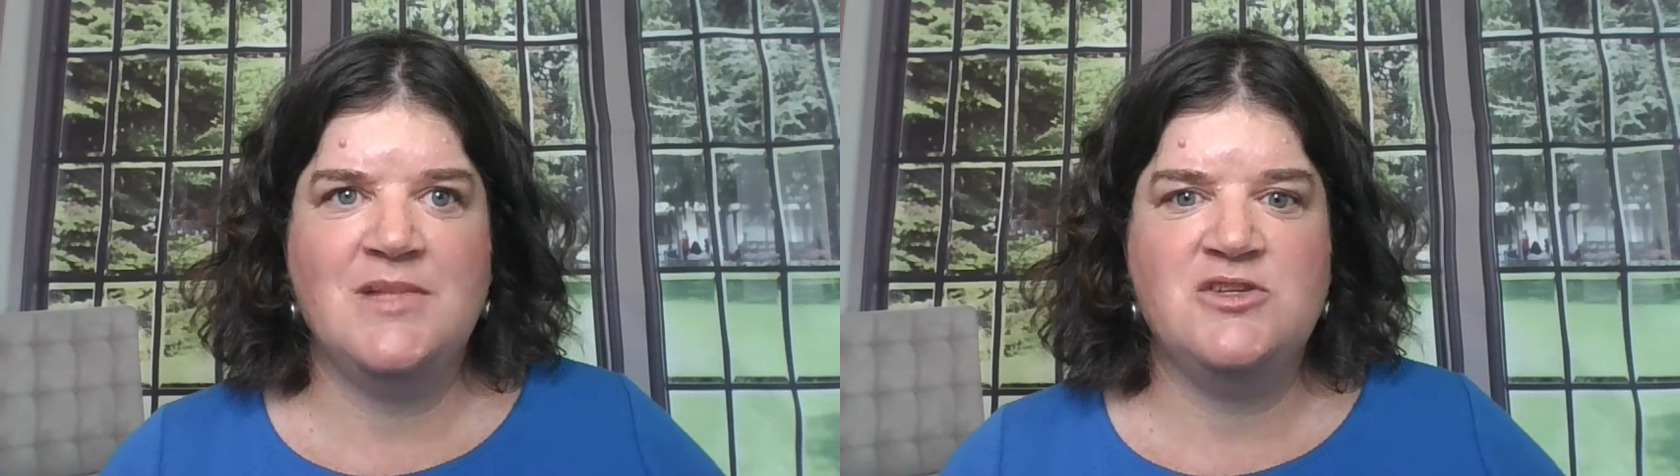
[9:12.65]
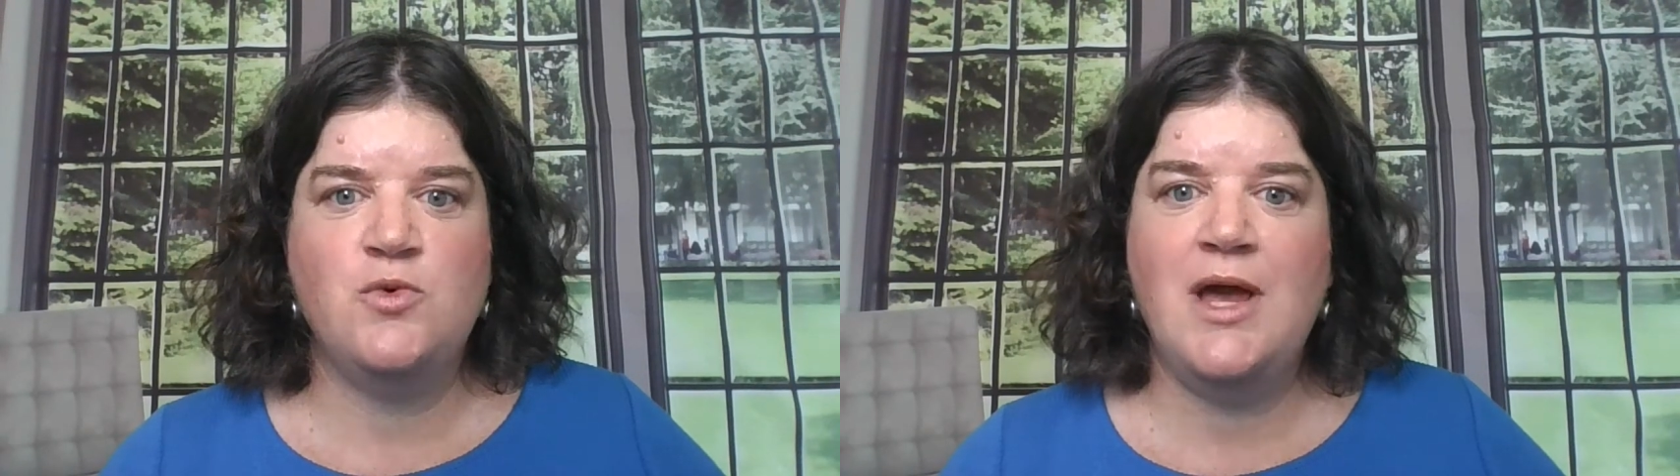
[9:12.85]

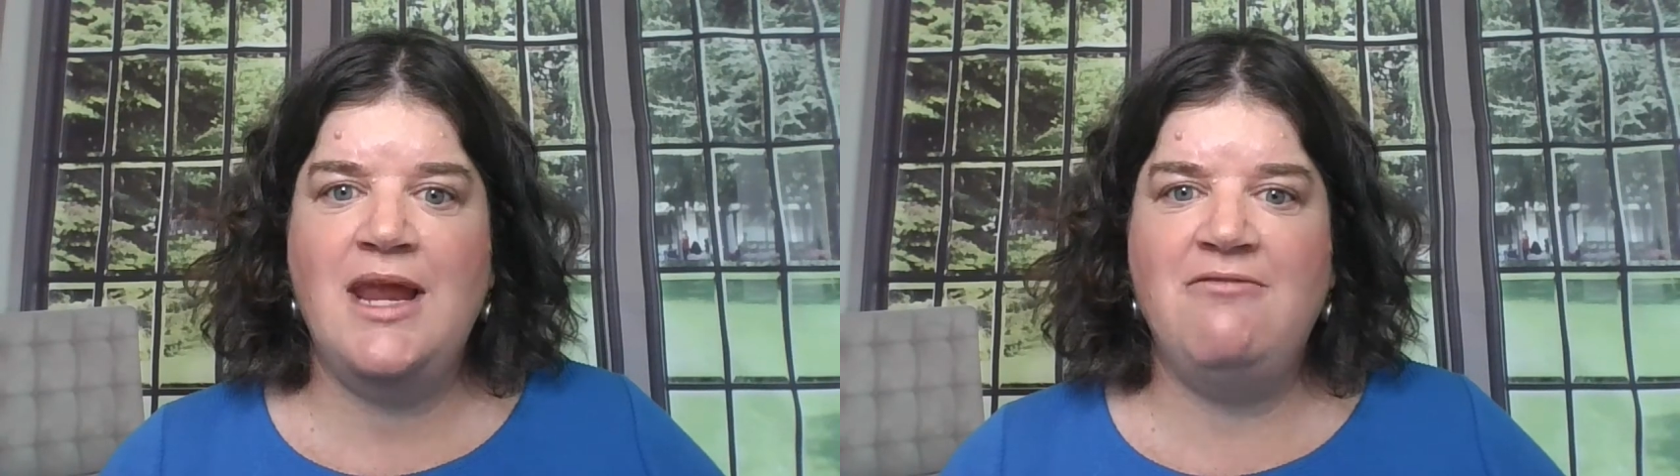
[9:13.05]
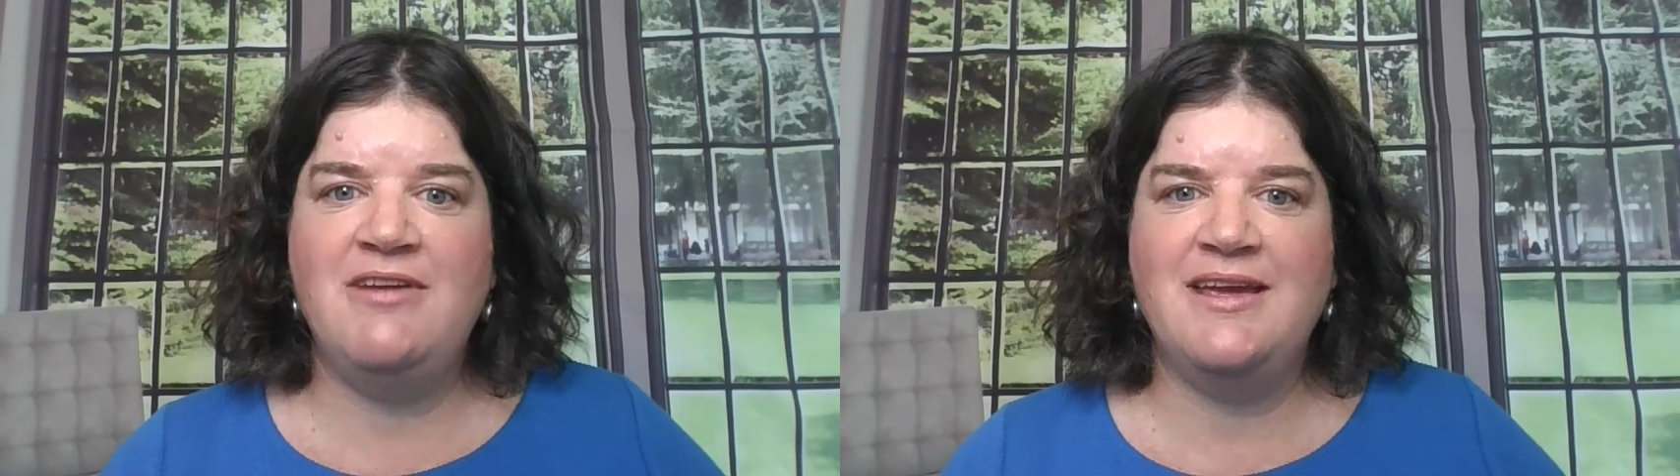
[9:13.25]
It's quite
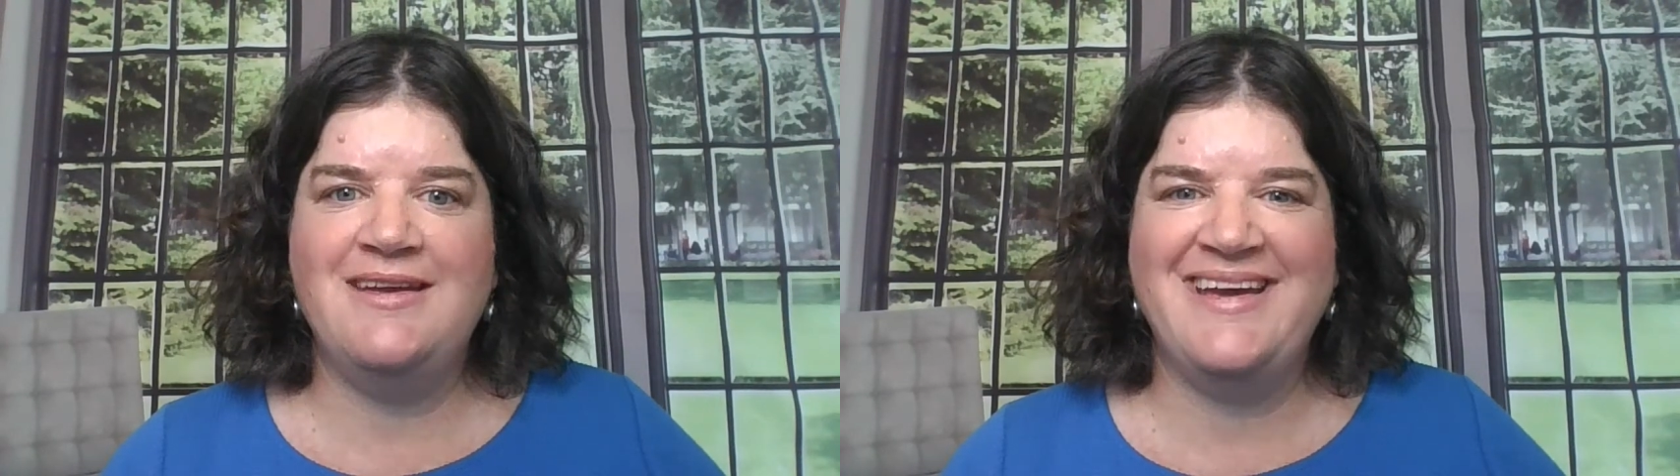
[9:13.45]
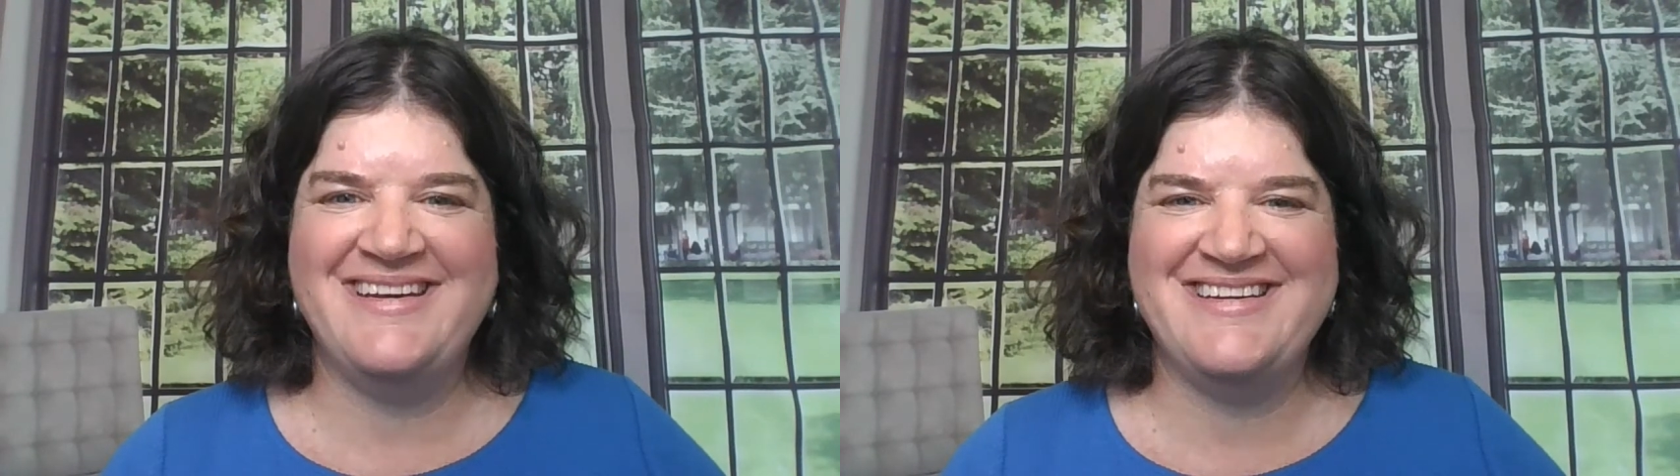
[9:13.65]
lovely,
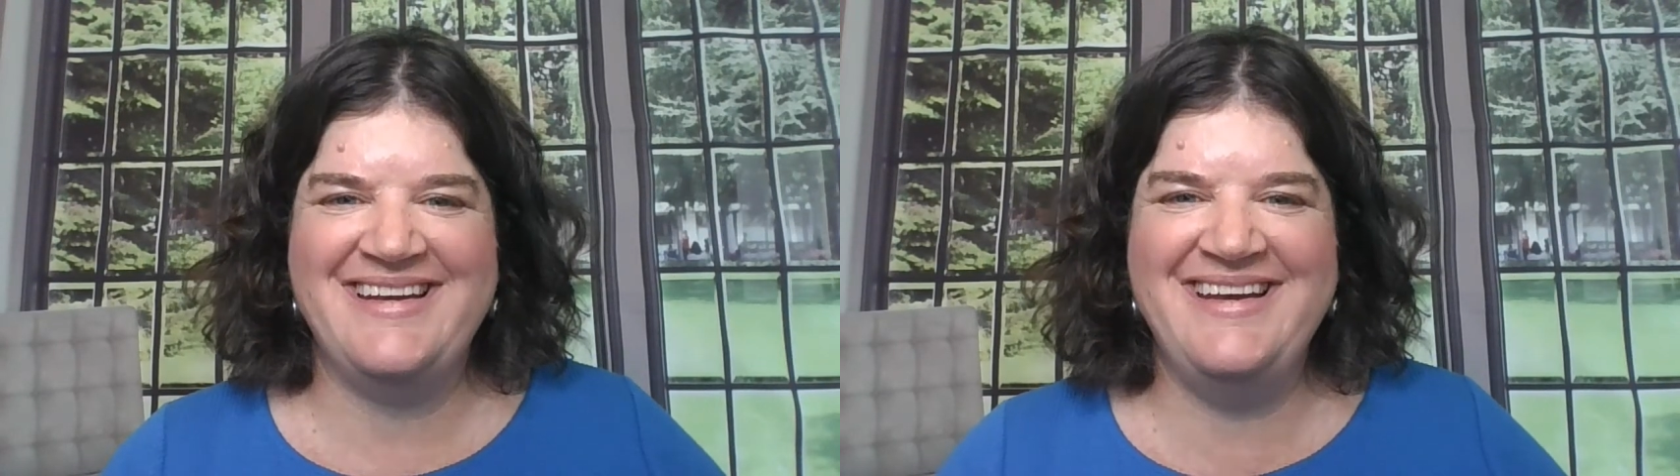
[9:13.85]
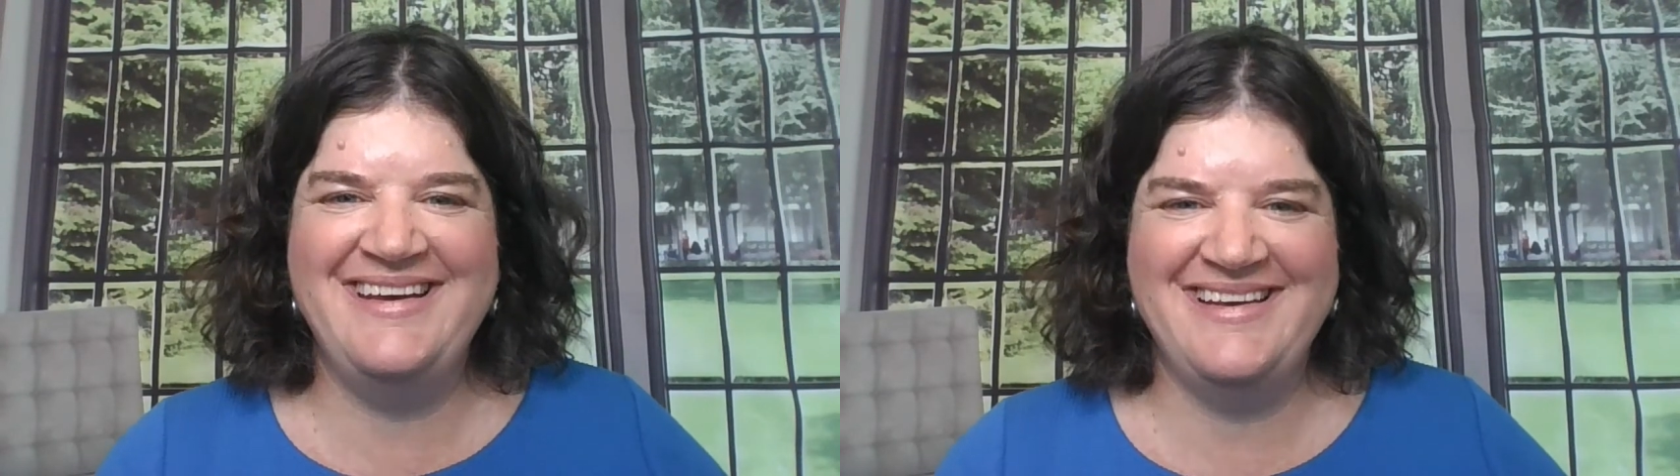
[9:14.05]

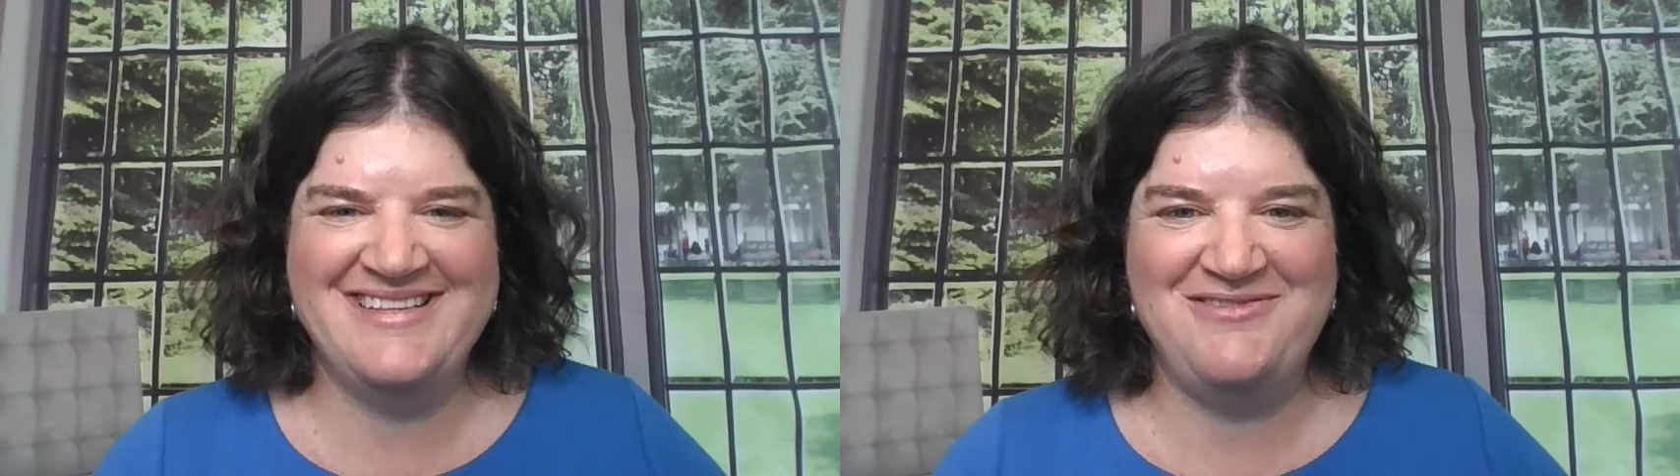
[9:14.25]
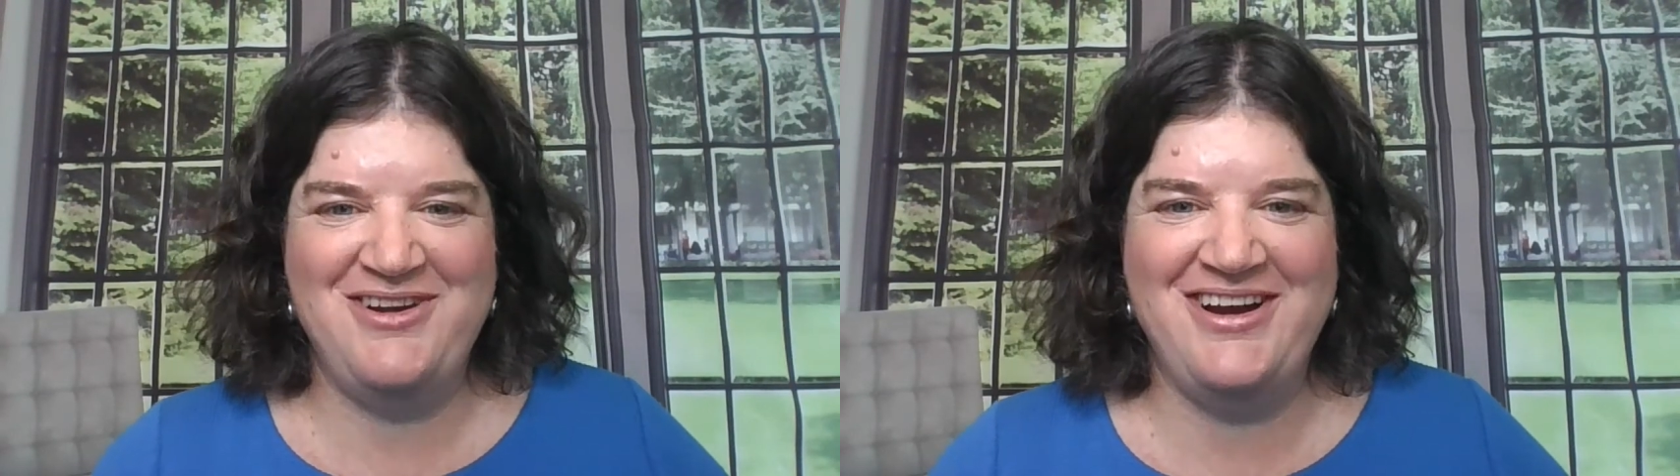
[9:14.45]
actually.
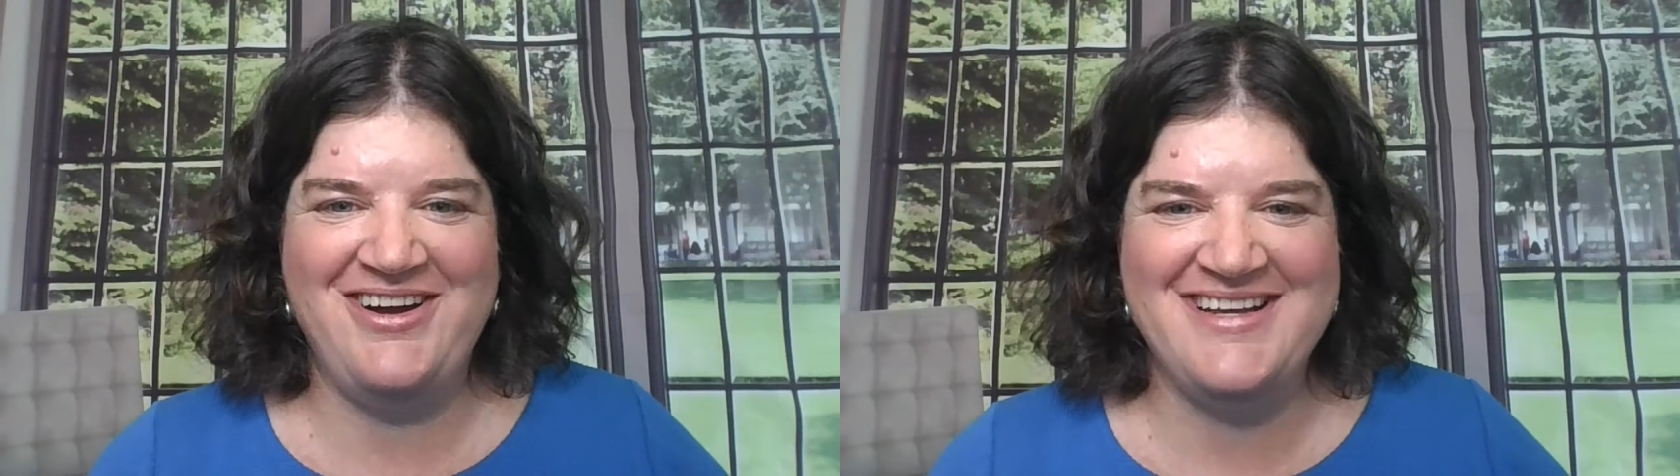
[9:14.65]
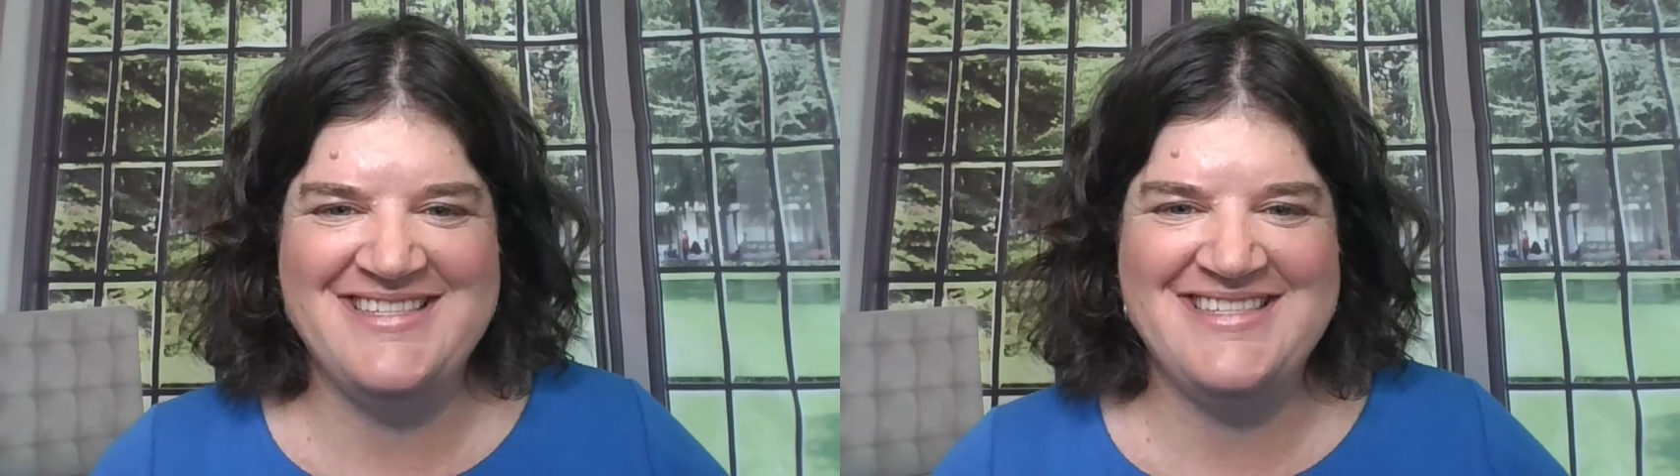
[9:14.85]
It's very
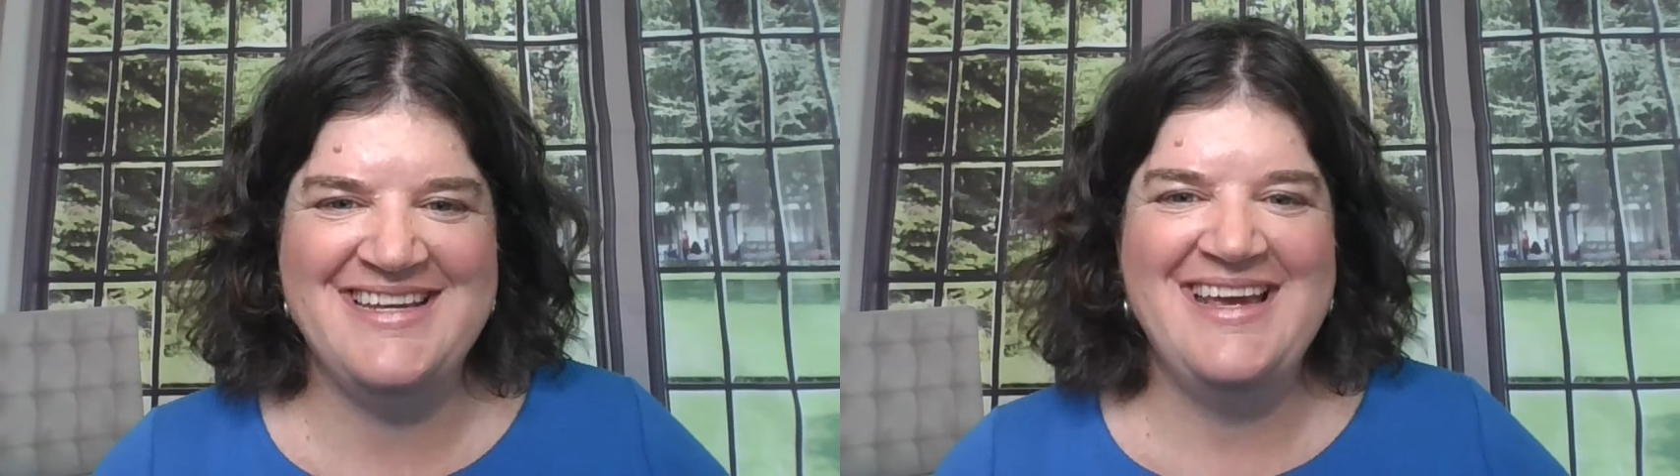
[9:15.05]
nice.